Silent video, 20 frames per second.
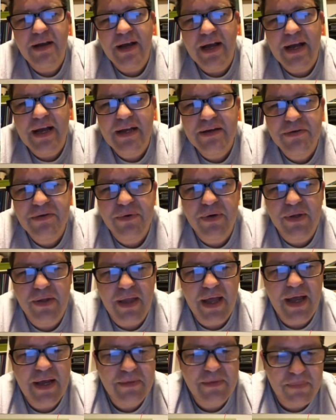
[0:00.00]
onto a
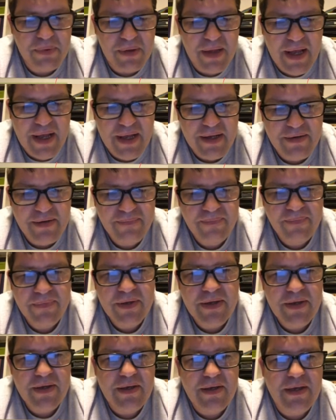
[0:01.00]
line plot
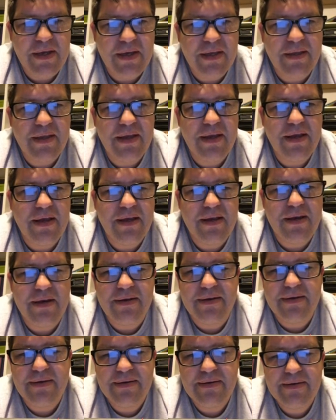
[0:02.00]
and then
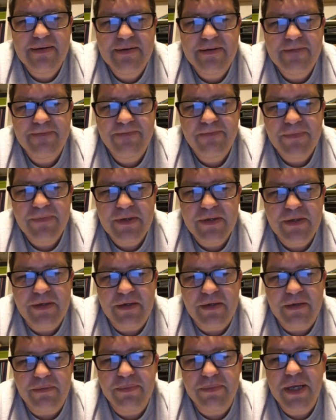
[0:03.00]

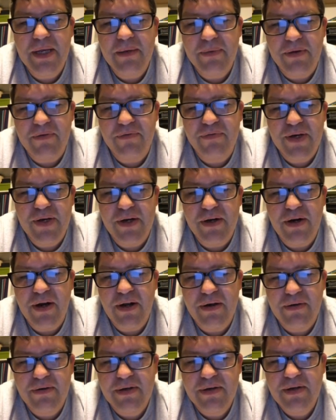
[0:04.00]
be able to figure
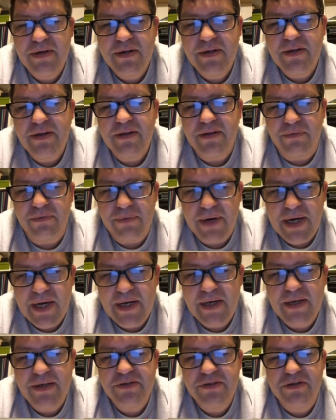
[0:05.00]
out the
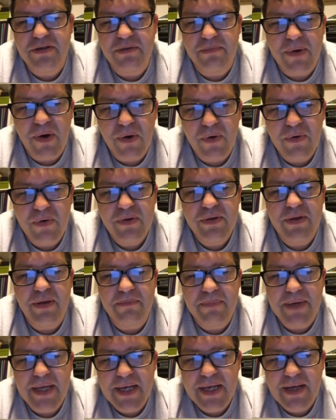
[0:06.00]
range, the mode, the
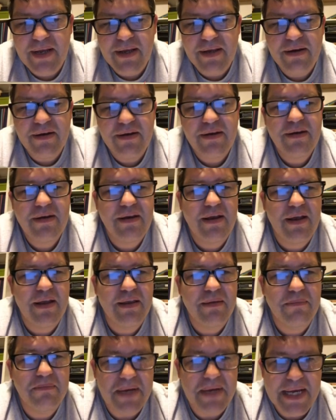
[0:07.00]
median, and
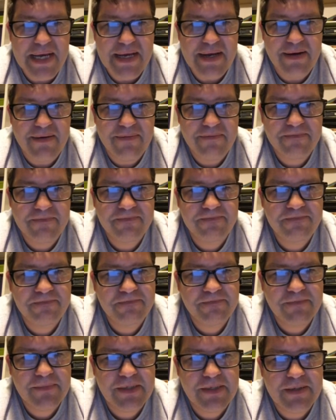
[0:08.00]
the mean.
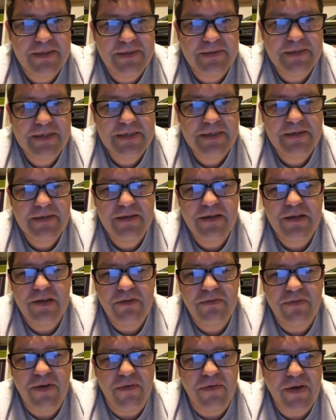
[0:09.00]
All right?
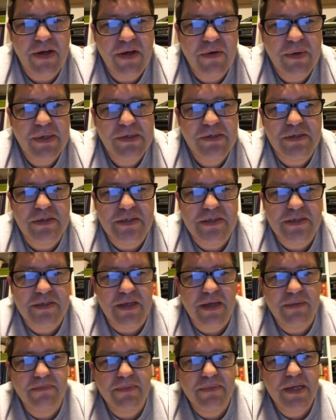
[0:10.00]
If you have any questions,
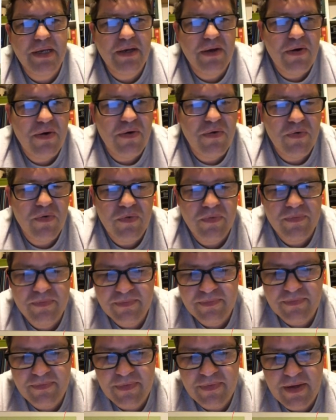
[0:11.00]
let me know.
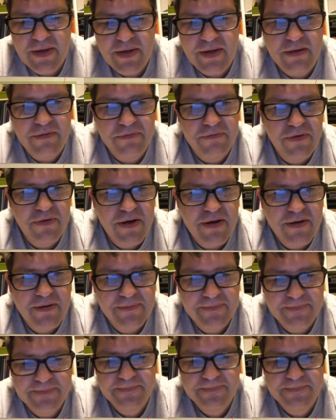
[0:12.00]
Have fun.